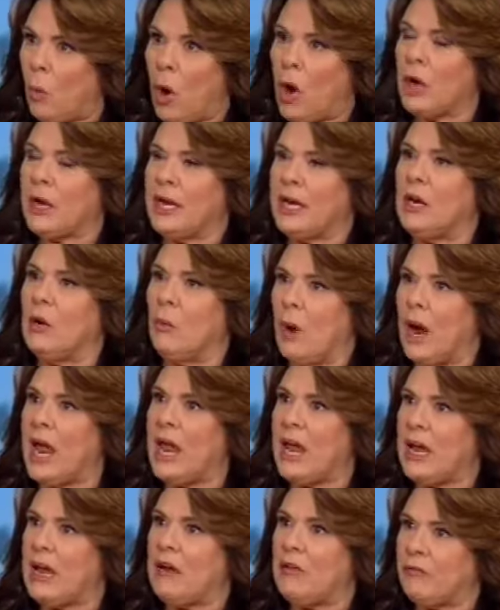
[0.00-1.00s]
walking
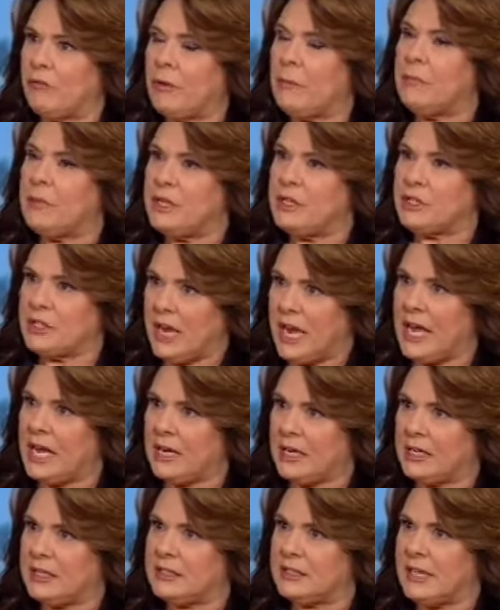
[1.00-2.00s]
away from these
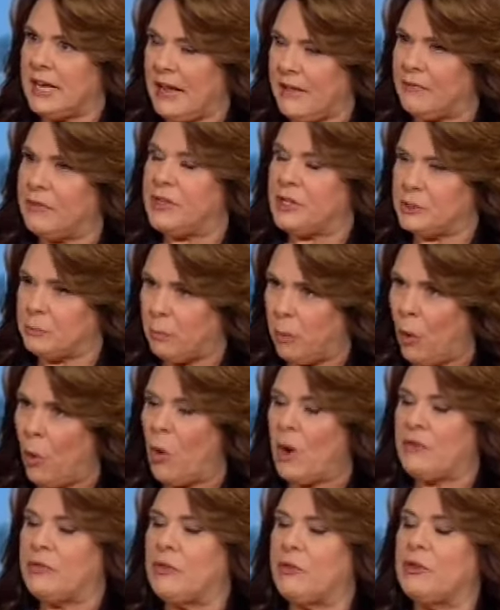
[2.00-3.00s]
candidates at this
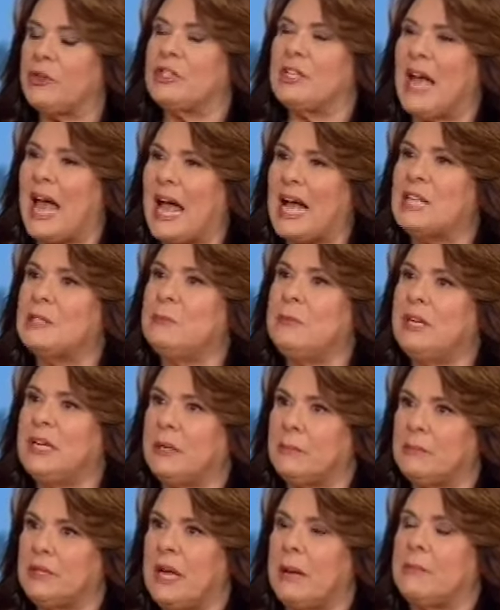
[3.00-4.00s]
point, that this has
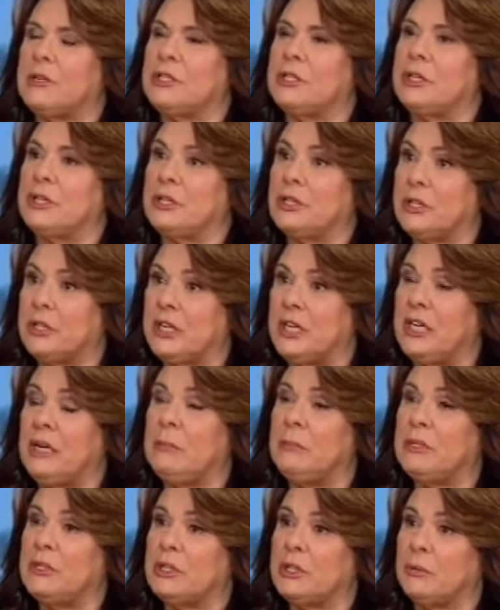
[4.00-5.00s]
become damaging to the
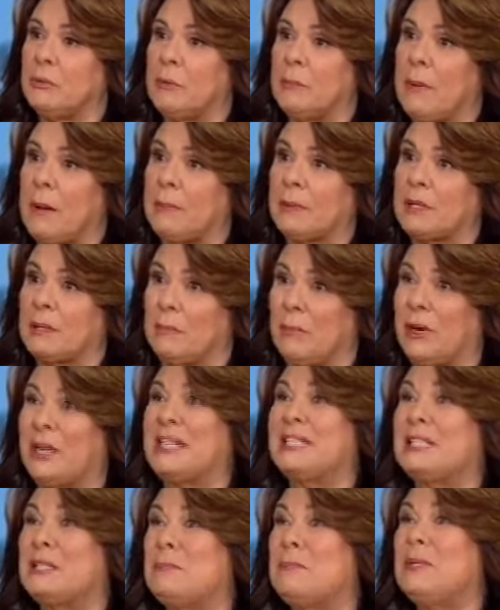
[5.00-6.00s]
image of the Republican Party
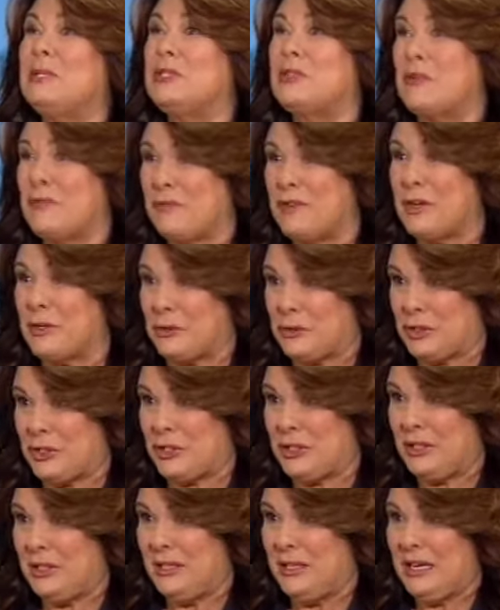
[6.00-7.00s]
because it's been so
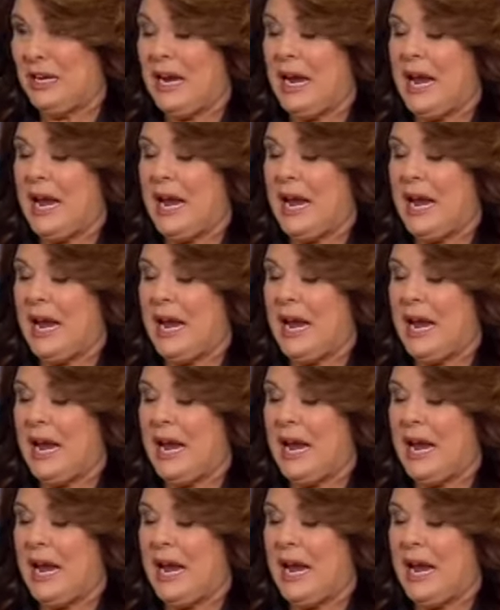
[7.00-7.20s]
fierce.